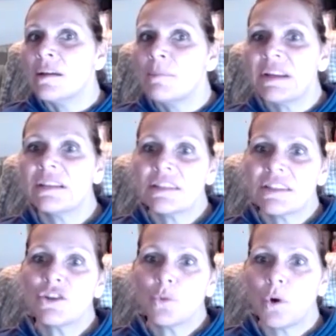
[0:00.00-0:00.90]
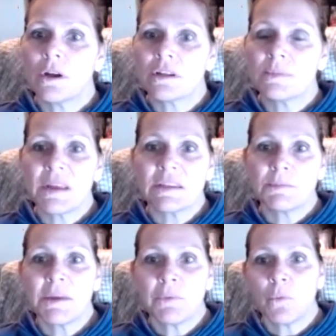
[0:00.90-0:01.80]
But it still works because
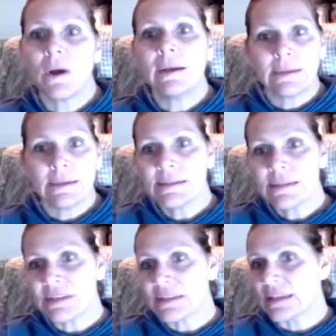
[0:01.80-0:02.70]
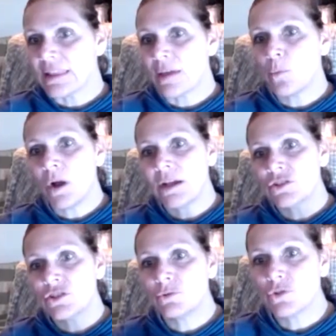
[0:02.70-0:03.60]
people want intimacy. They want
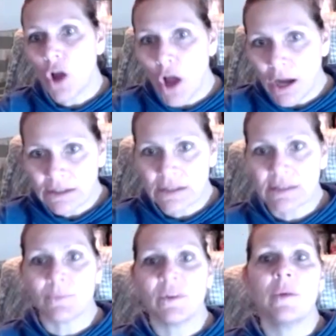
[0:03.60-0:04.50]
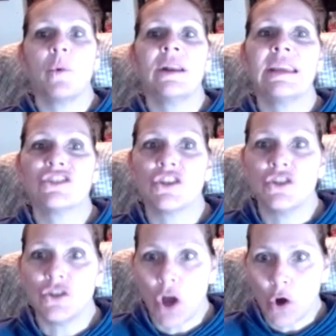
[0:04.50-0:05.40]
to talk to someone. They want to get to
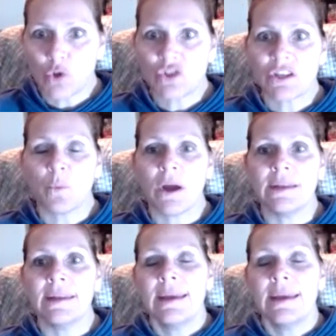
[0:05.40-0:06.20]
know someone.